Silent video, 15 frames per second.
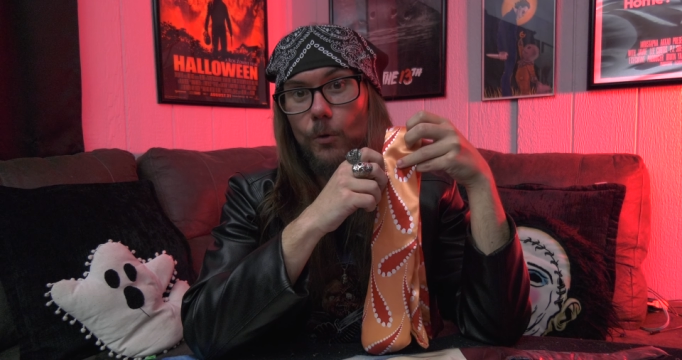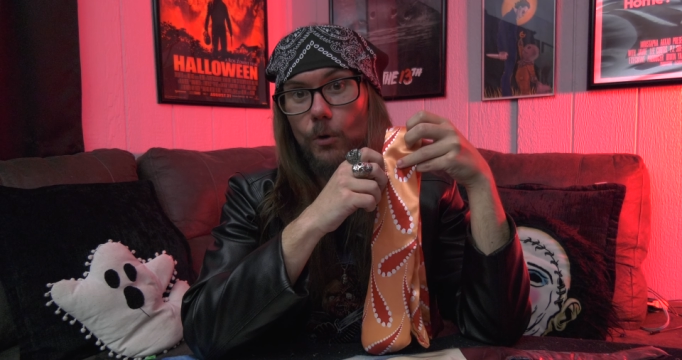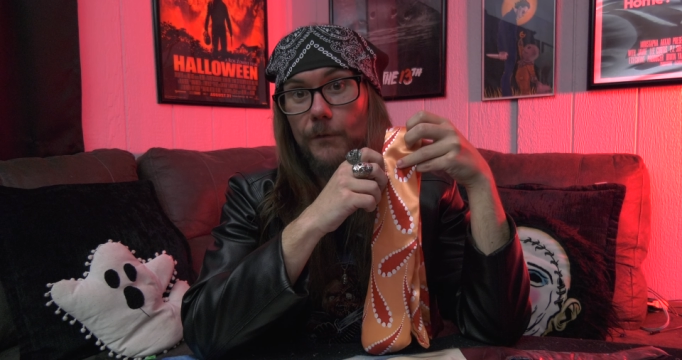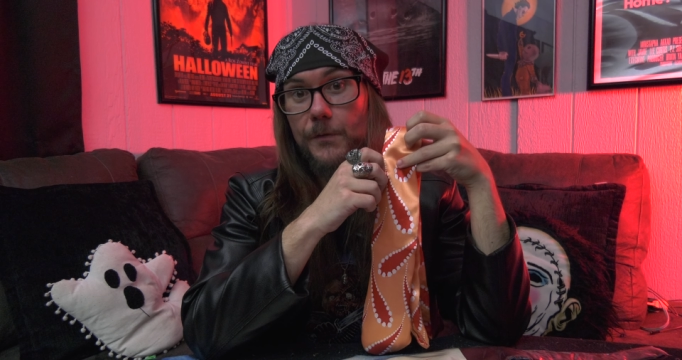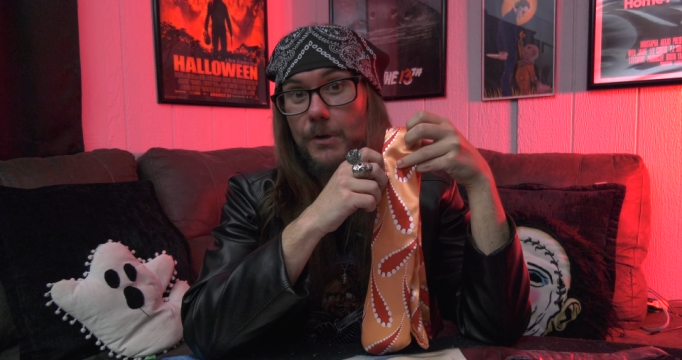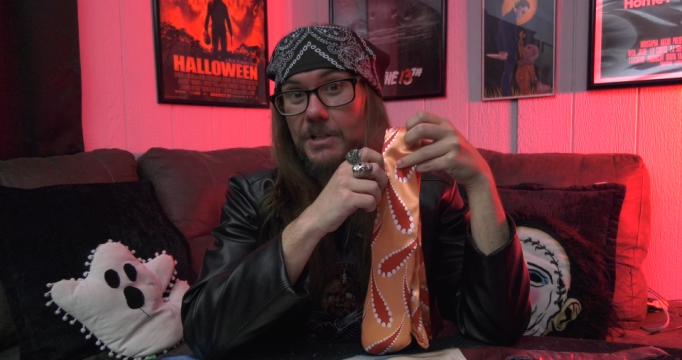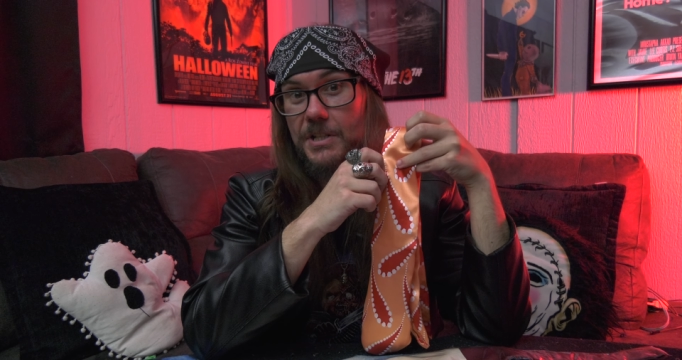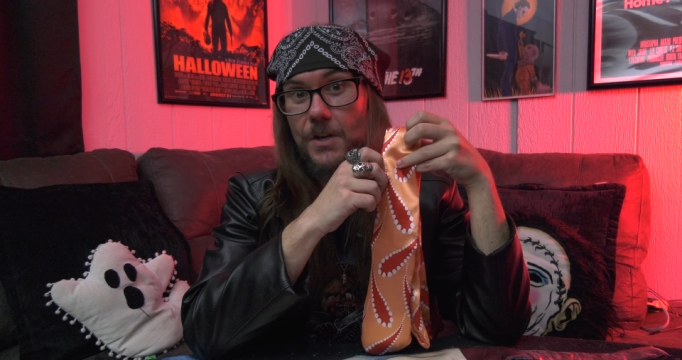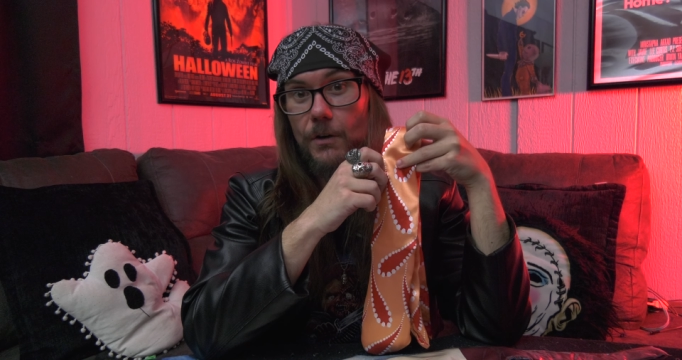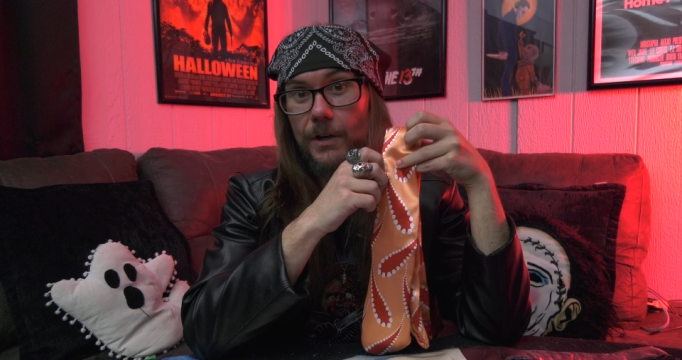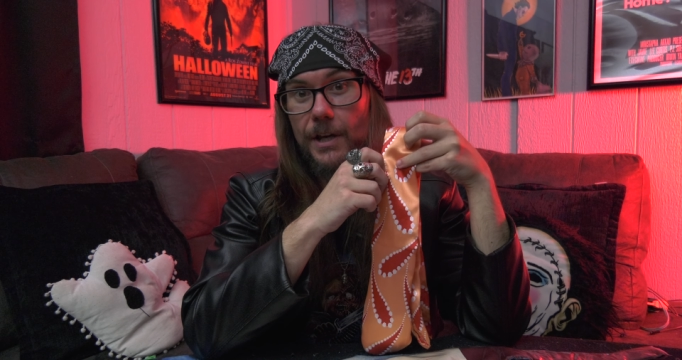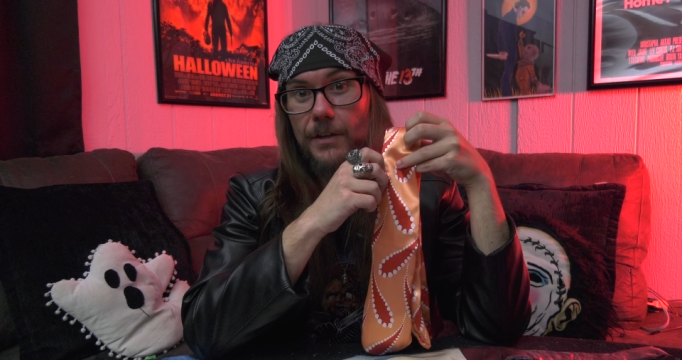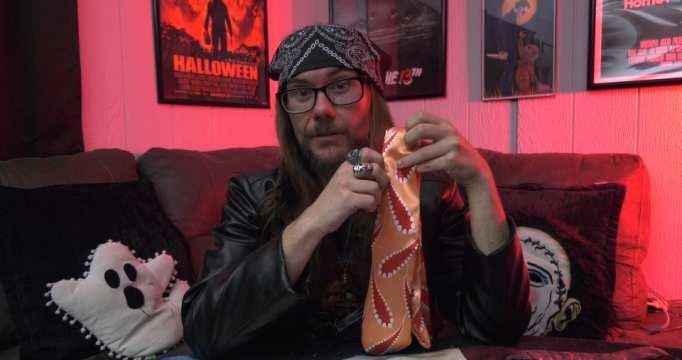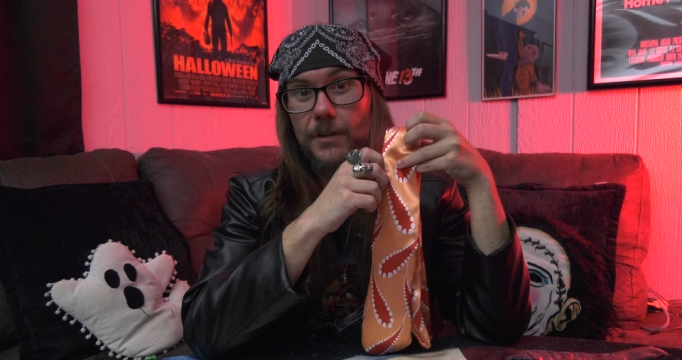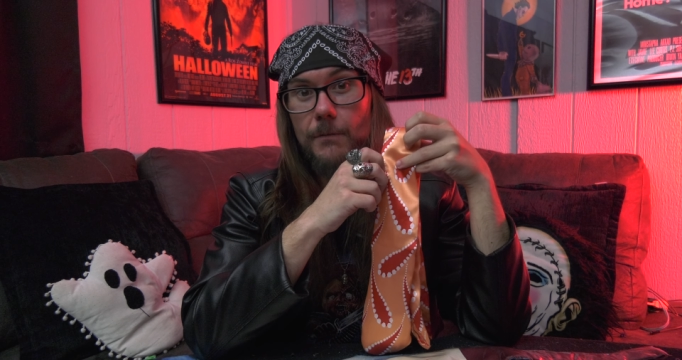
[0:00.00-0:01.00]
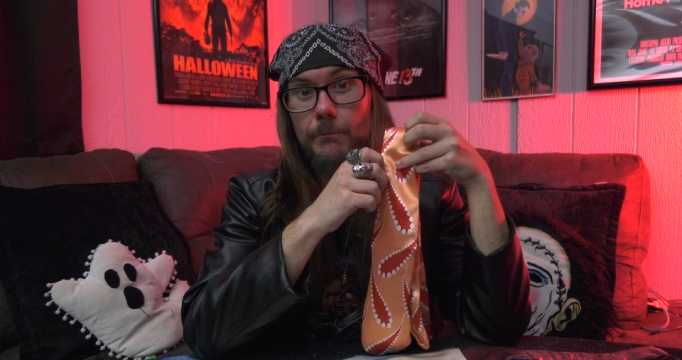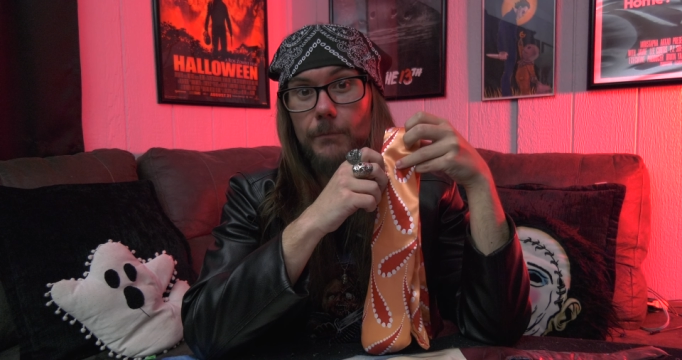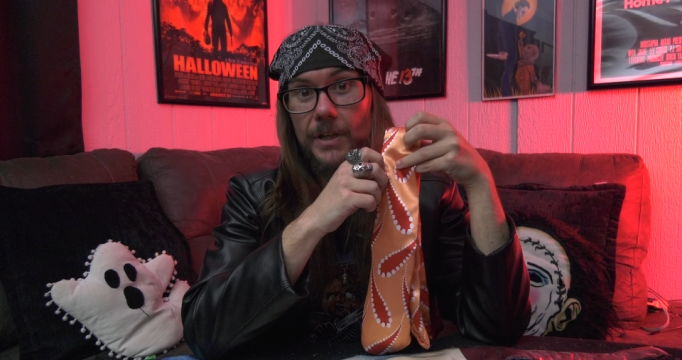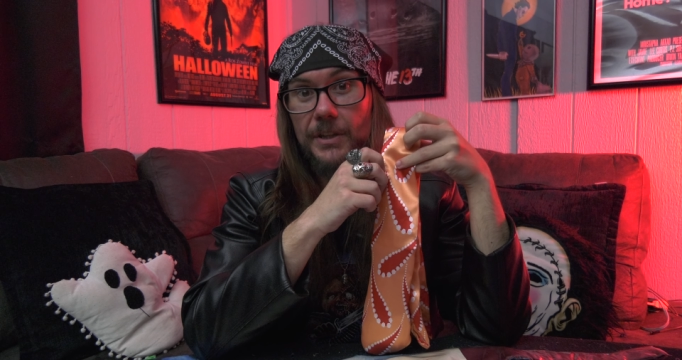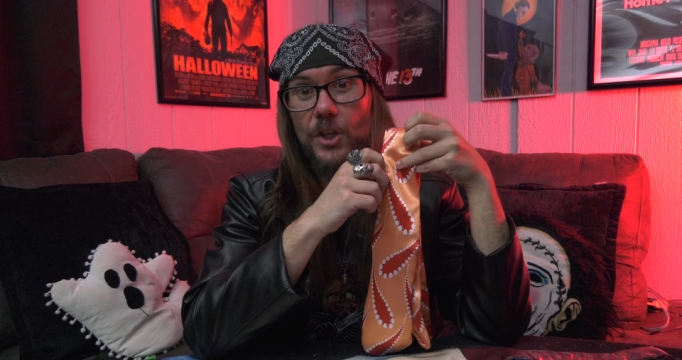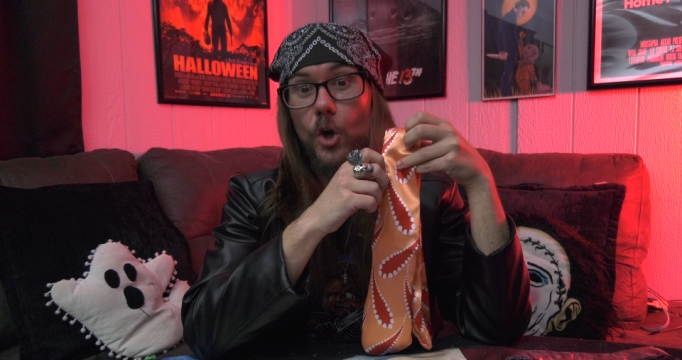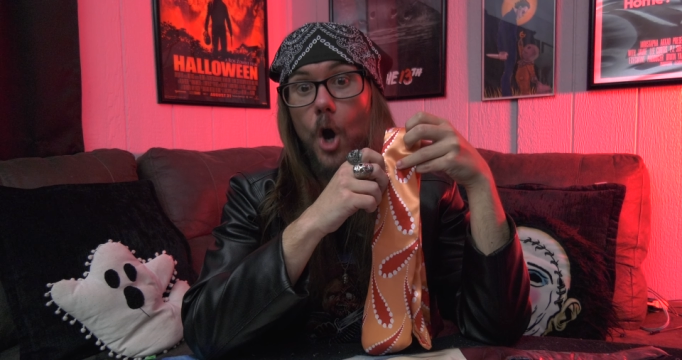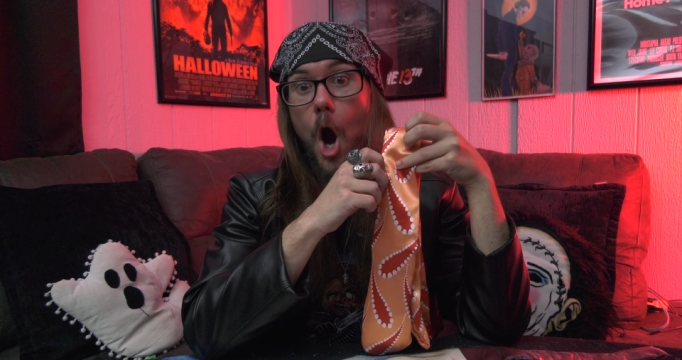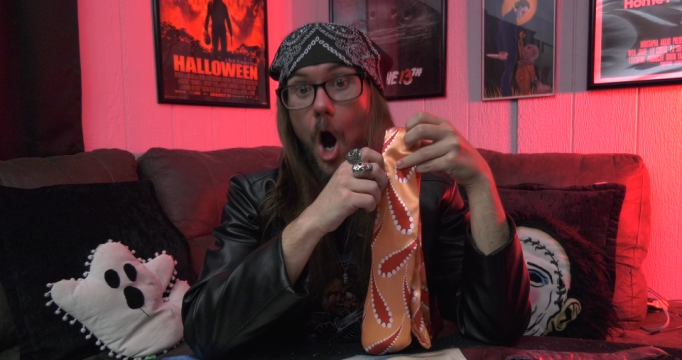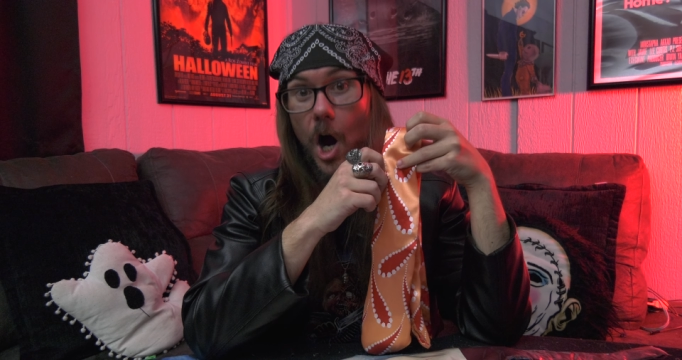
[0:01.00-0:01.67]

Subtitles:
or if you could still get them, but they're